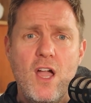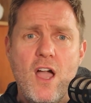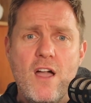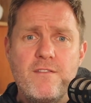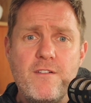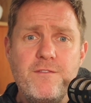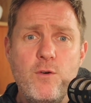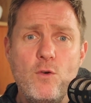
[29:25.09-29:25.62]

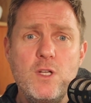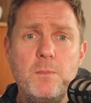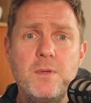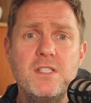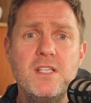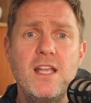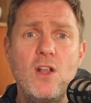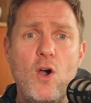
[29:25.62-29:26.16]
For
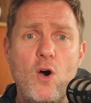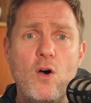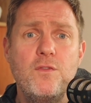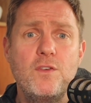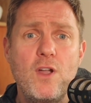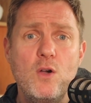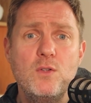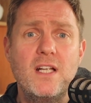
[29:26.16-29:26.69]
40% off
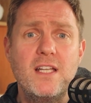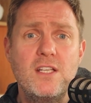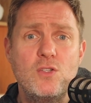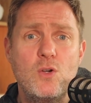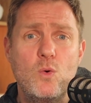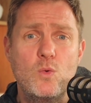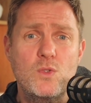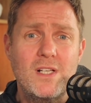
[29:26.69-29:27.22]
GoDaddy
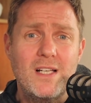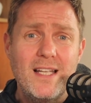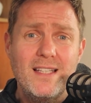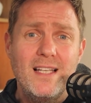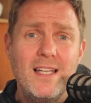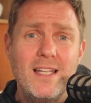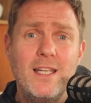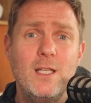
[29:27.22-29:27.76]
tools, click the
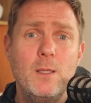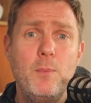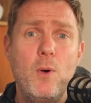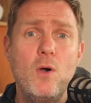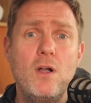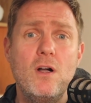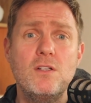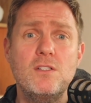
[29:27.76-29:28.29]
link in the
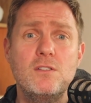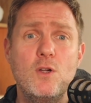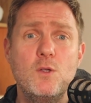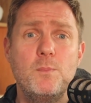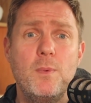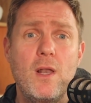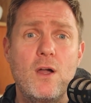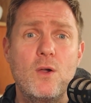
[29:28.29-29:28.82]
podcast note
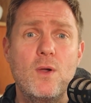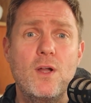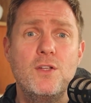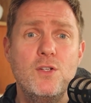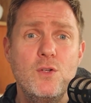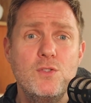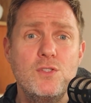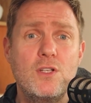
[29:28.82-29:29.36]
below and
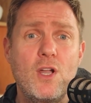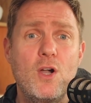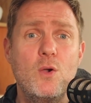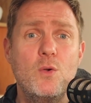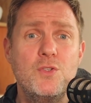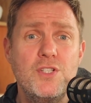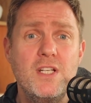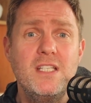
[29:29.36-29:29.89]
use the
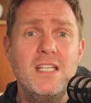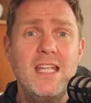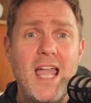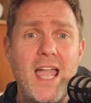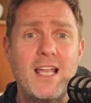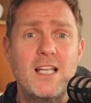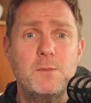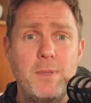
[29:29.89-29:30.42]
code
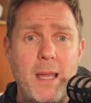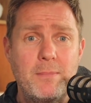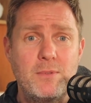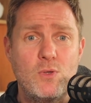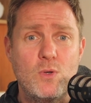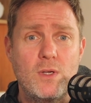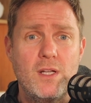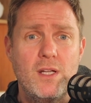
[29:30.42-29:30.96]

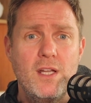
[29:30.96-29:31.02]
GDXPepTalk.